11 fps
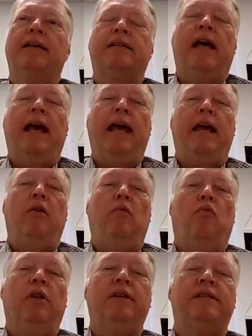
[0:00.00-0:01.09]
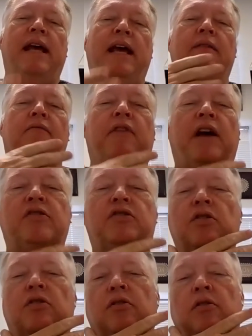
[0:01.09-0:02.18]
as a real estate
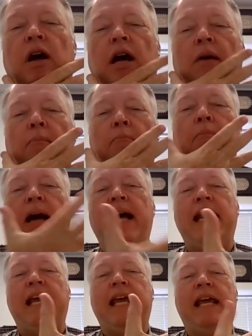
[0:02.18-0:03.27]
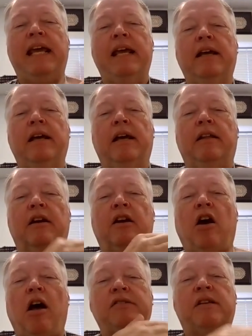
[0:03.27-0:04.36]
investor, money, the
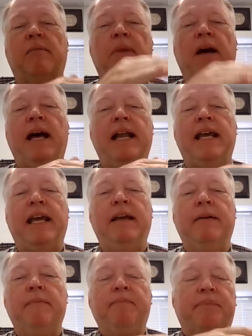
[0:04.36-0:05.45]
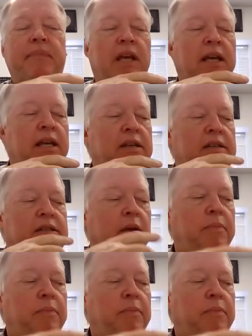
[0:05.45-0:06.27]
cost of money is